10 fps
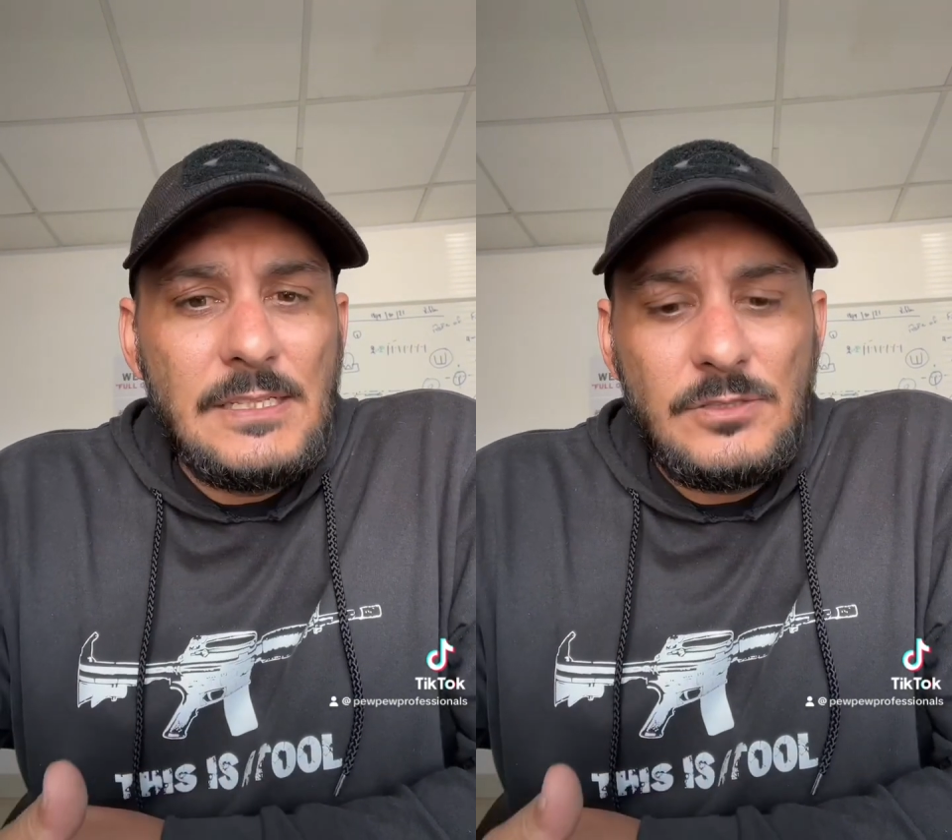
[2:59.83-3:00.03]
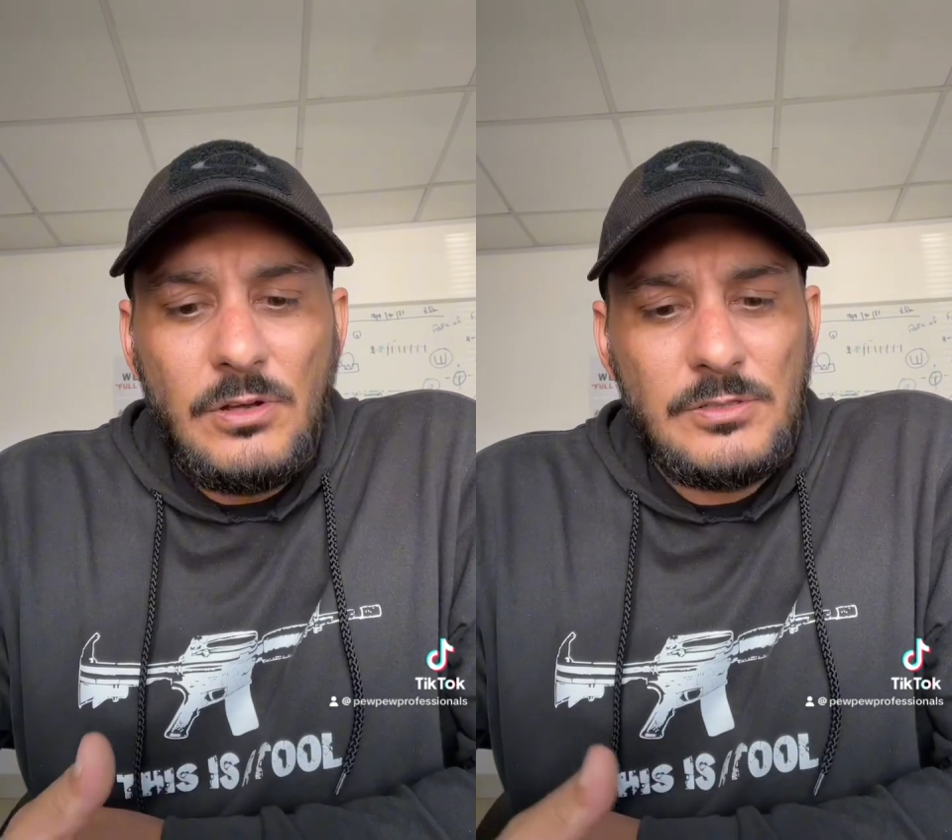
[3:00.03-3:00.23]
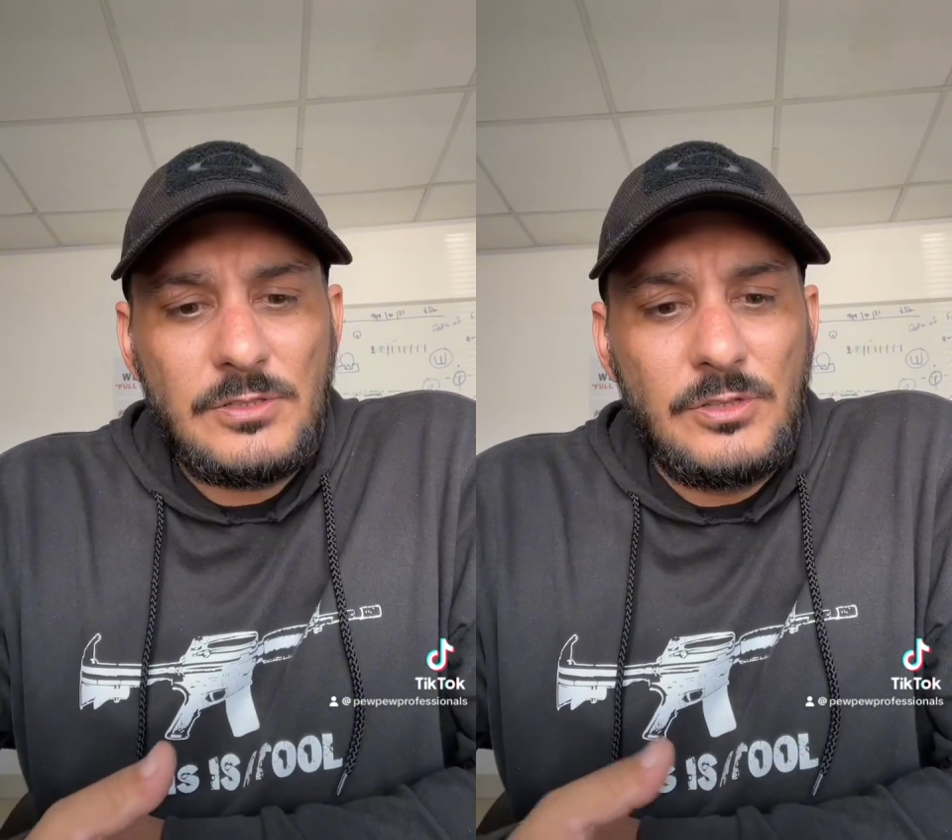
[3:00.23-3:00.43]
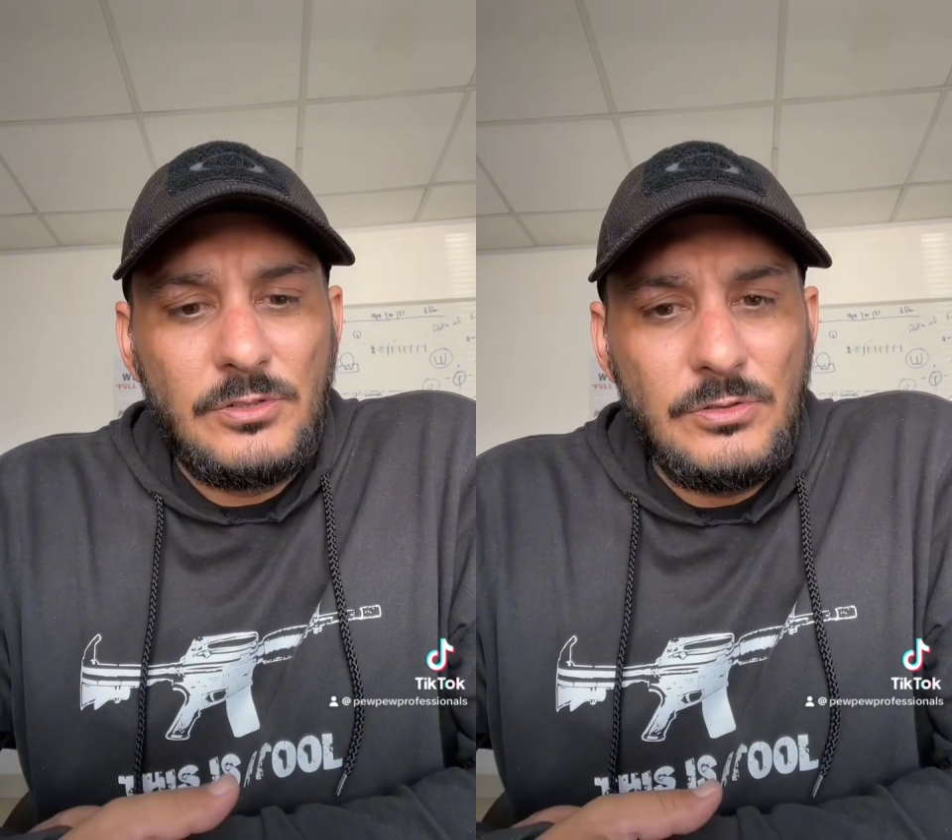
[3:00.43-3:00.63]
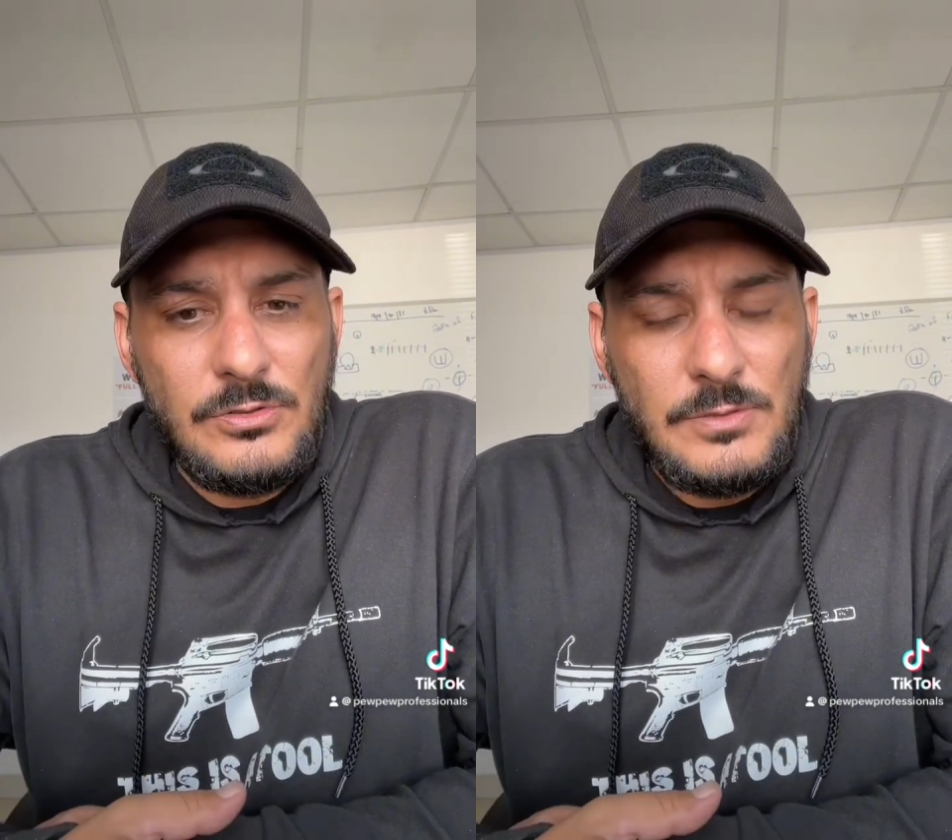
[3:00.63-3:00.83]
task to
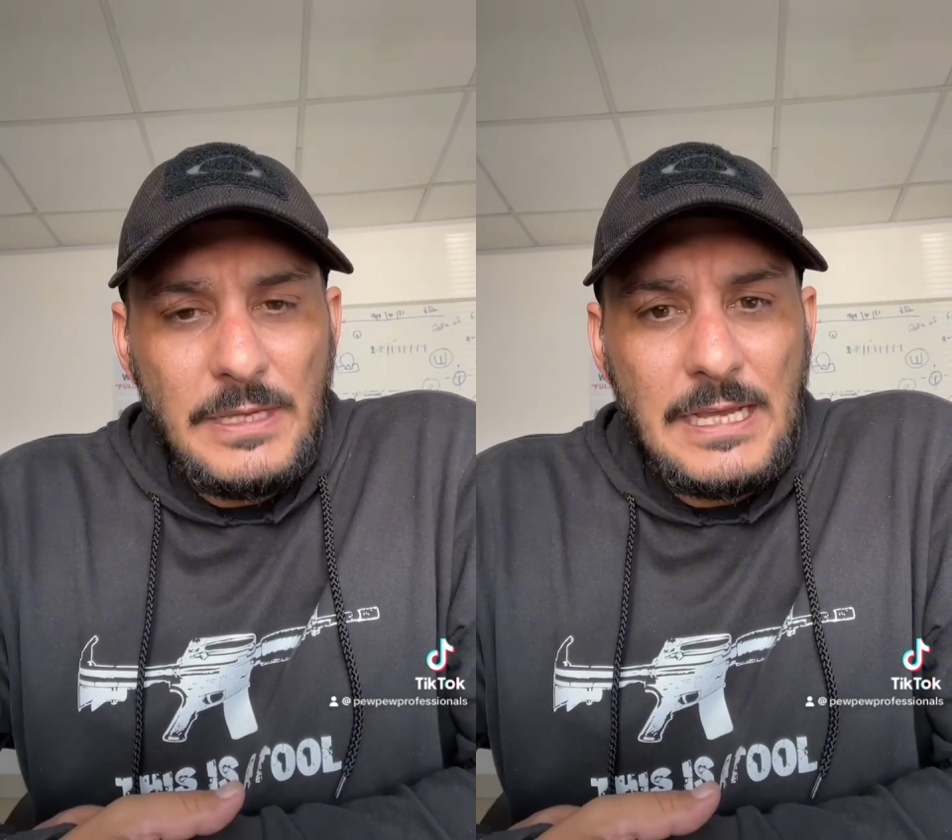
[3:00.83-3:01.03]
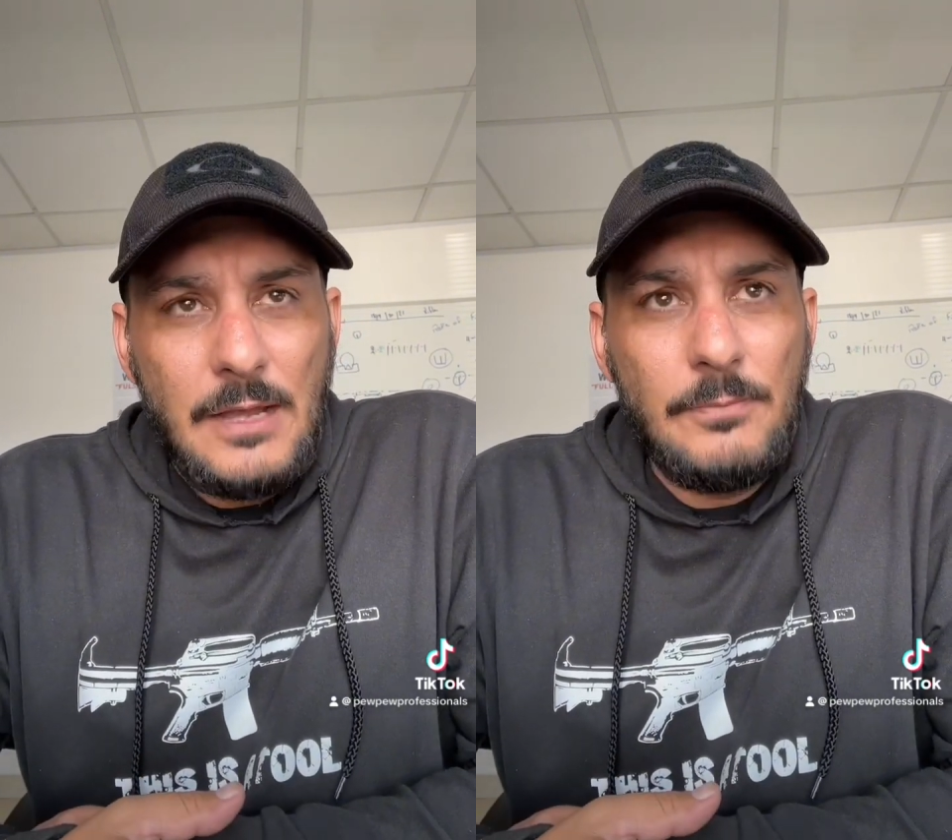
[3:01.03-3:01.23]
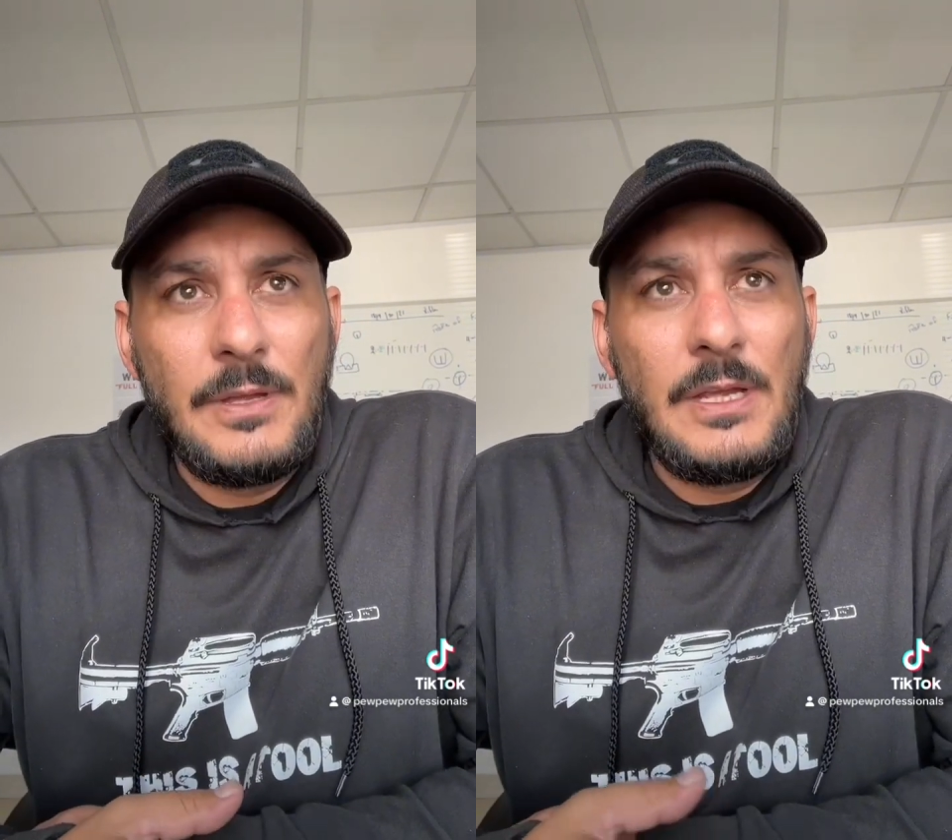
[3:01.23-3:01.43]
do to become